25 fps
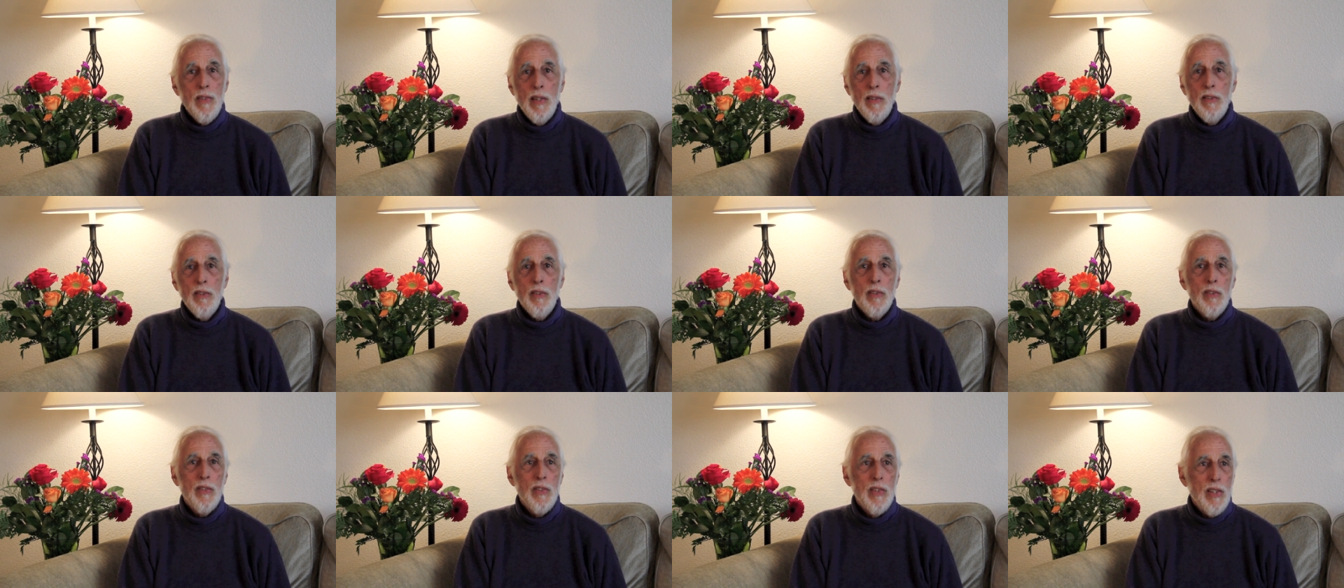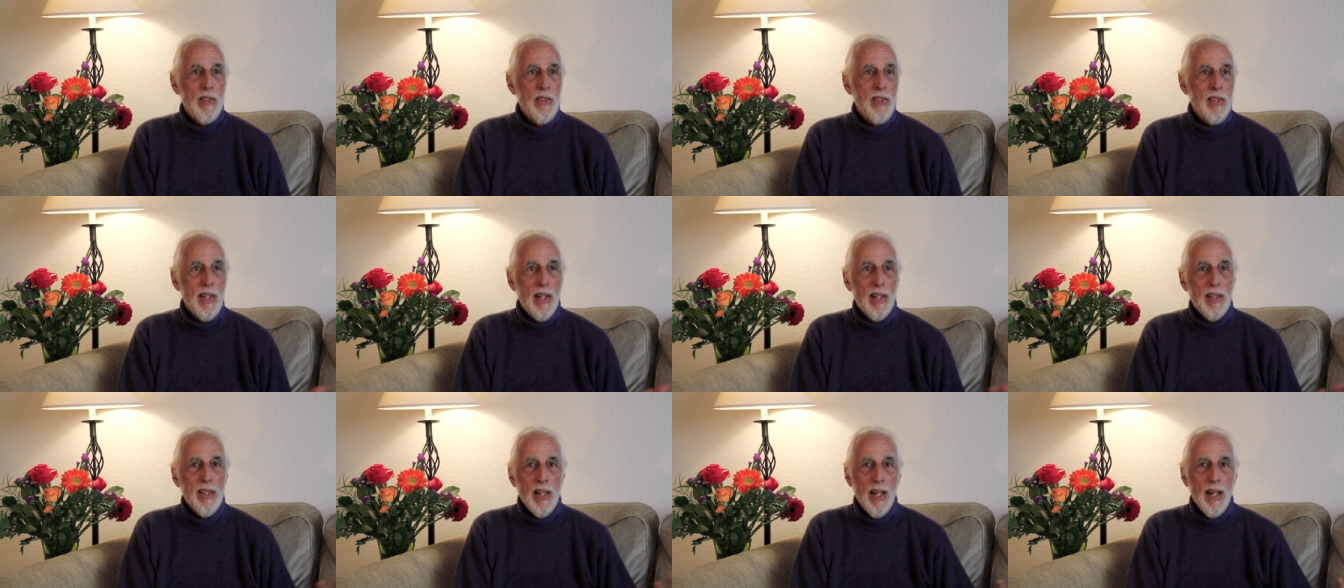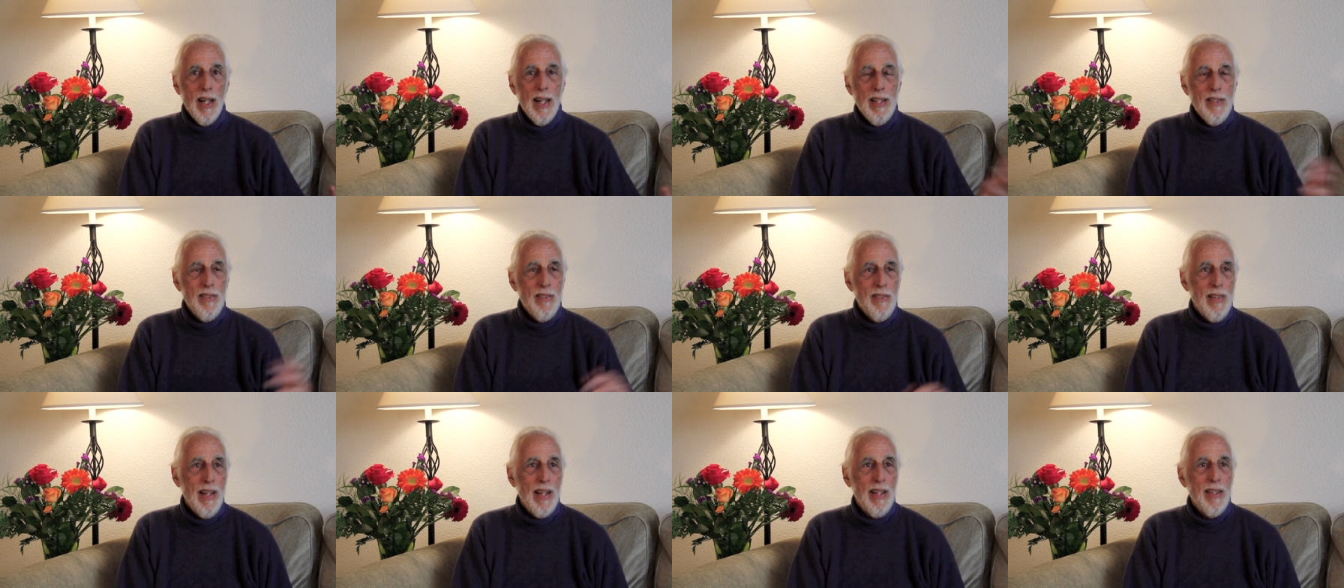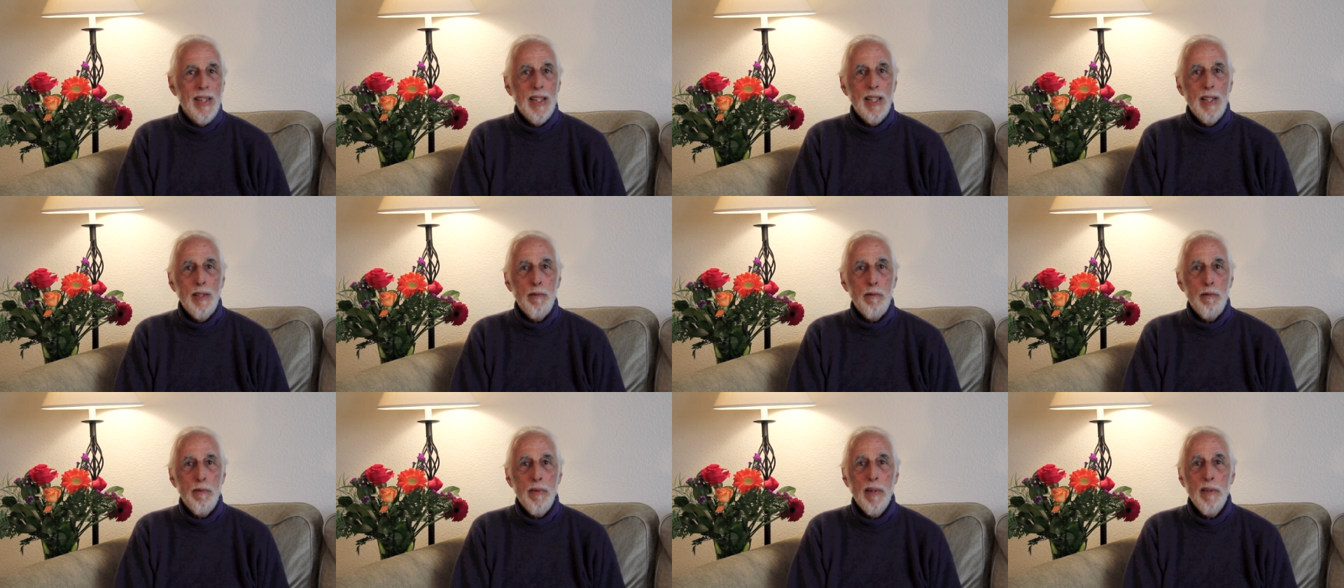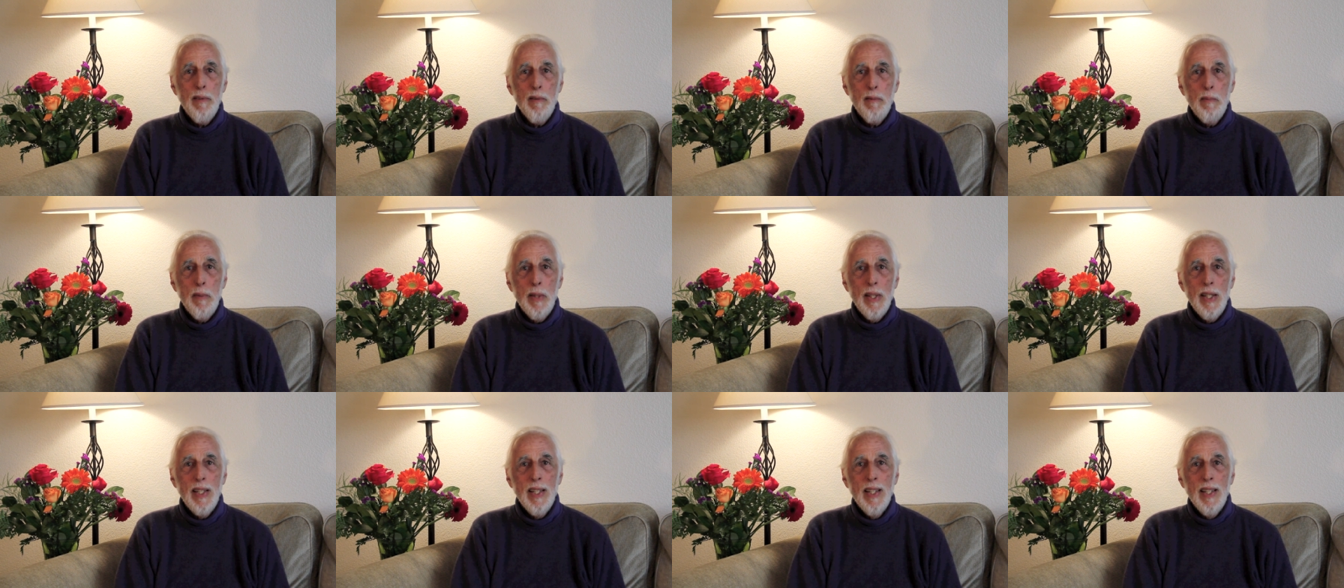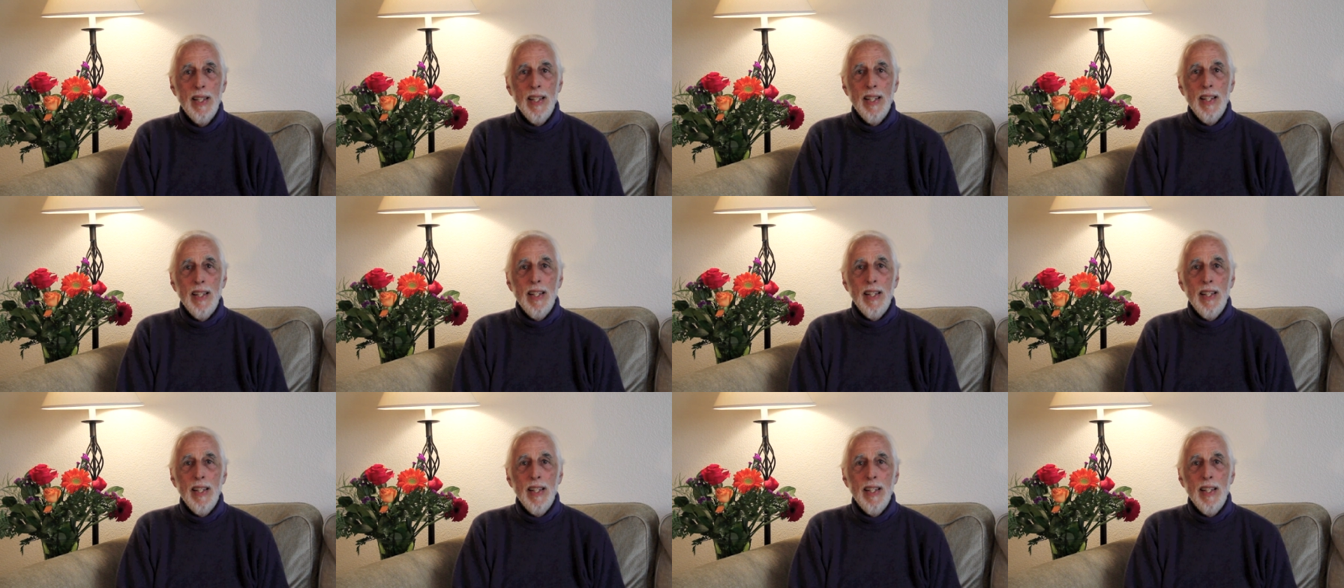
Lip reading: and there's this young guy standing in front of me.